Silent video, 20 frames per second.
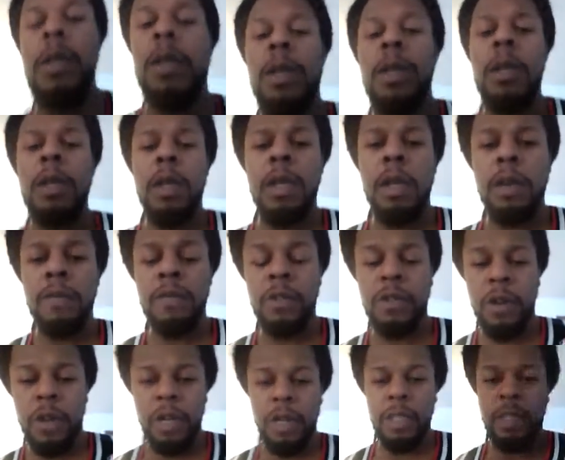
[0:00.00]
and I've
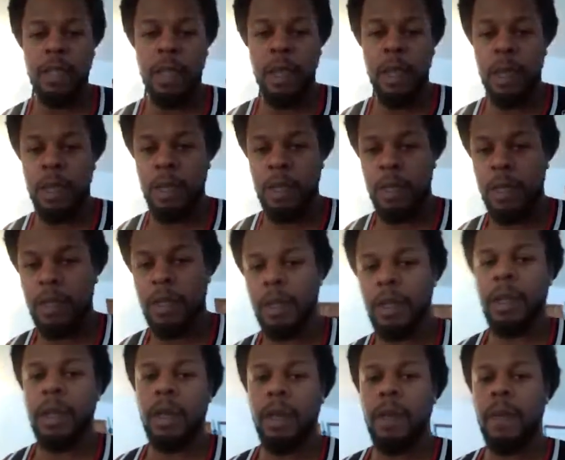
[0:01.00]
tried that, and
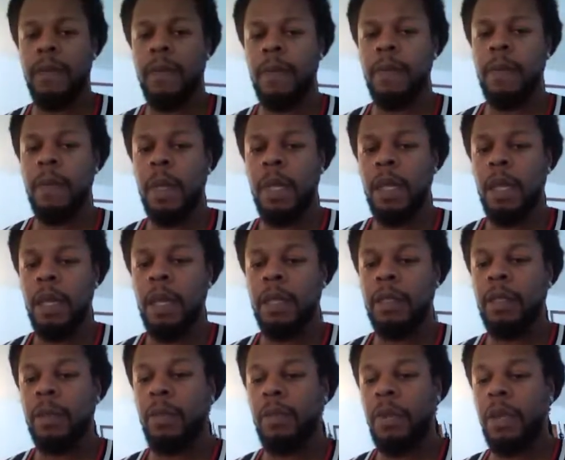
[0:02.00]
um, it's
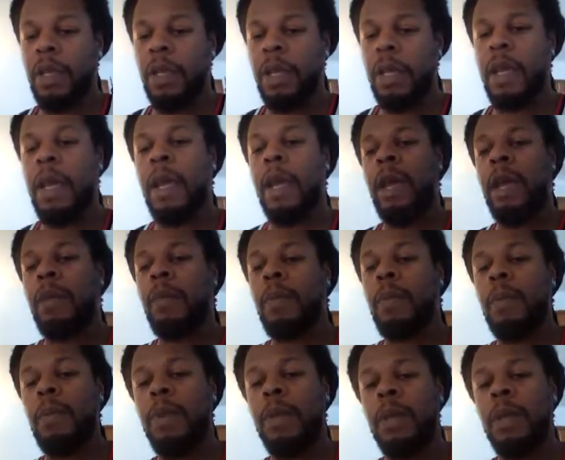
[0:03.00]
a pretty good app,
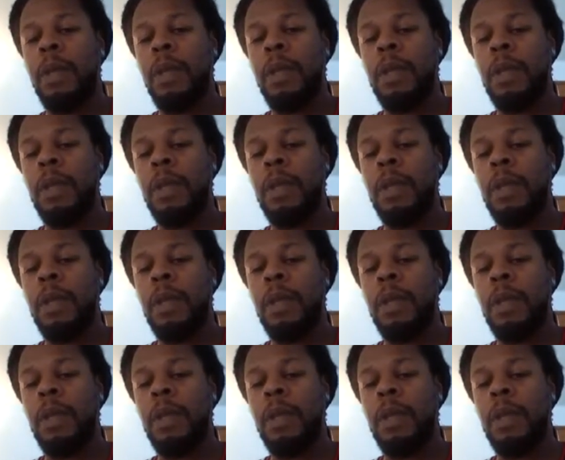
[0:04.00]
but